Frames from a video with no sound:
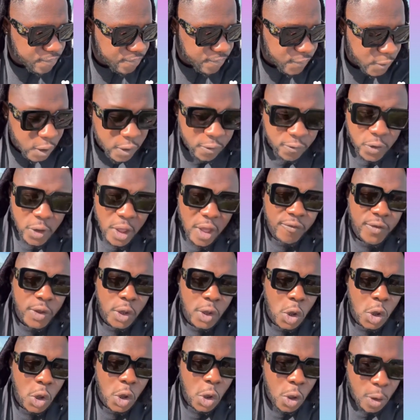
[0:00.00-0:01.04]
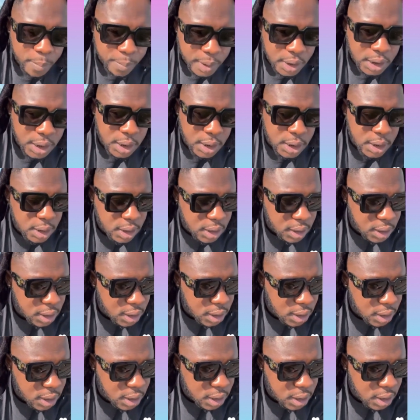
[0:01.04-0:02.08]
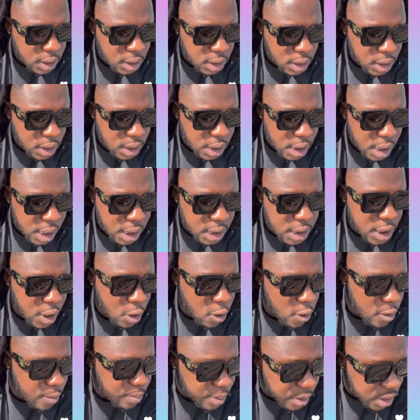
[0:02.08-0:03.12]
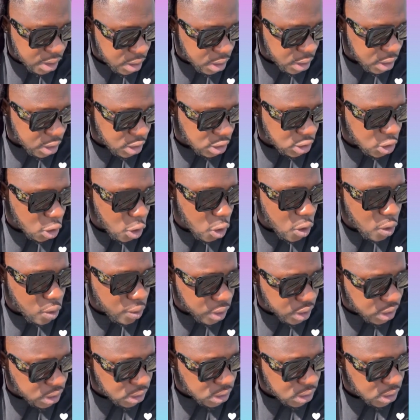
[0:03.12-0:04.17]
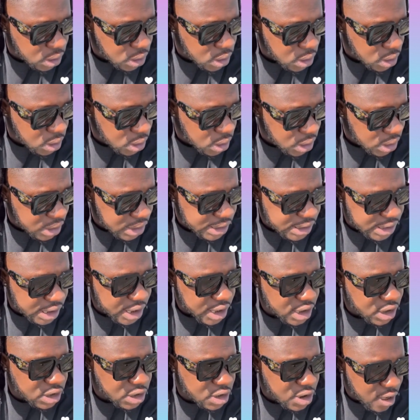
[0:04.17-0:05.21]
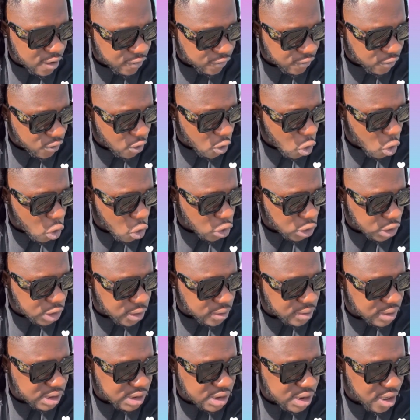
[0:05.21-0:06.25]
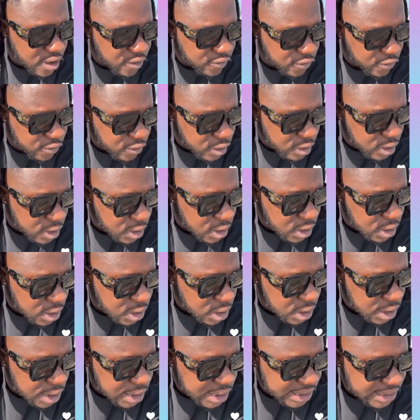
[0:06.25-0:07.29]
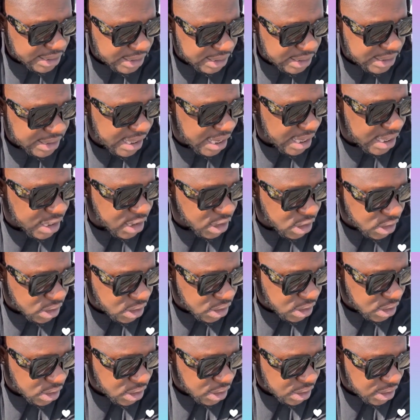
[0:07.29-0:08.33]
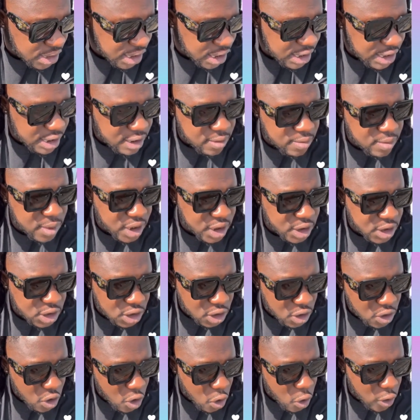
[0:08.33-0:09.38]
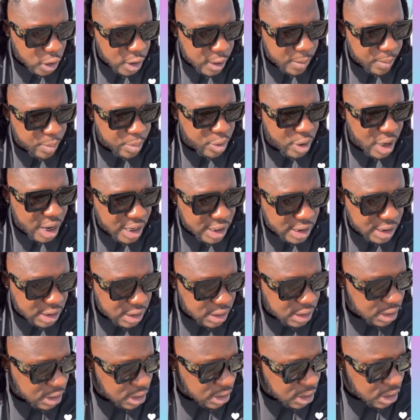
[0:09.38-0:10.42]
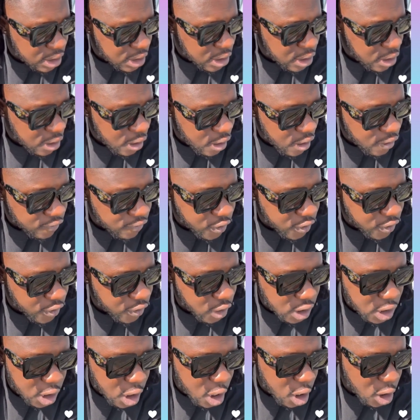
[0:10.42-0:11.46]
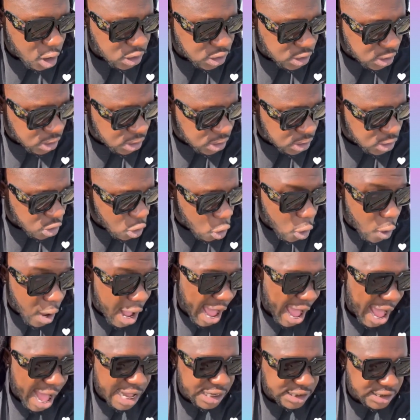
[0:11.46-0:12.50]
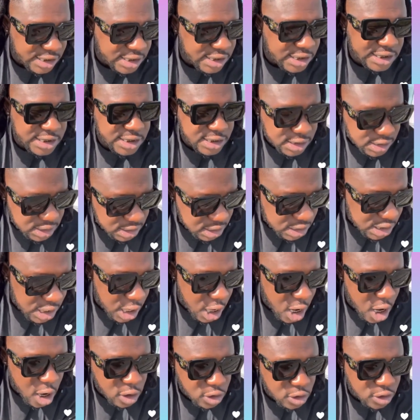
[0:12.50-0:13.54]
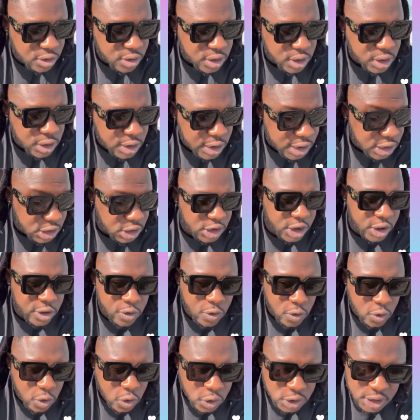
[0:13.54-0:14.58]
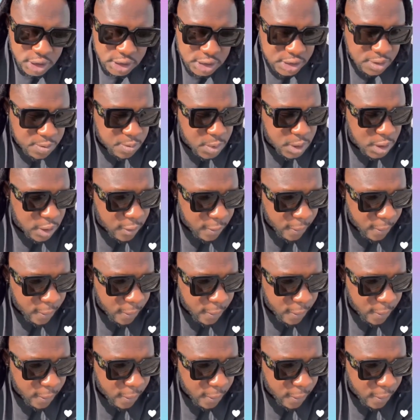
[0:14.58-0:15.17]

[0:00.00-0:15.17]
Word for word: if you have a company and the company is always saying stuff or doing stuff to tarnish the image or the brand of an artist or artists in the country in general, not just me,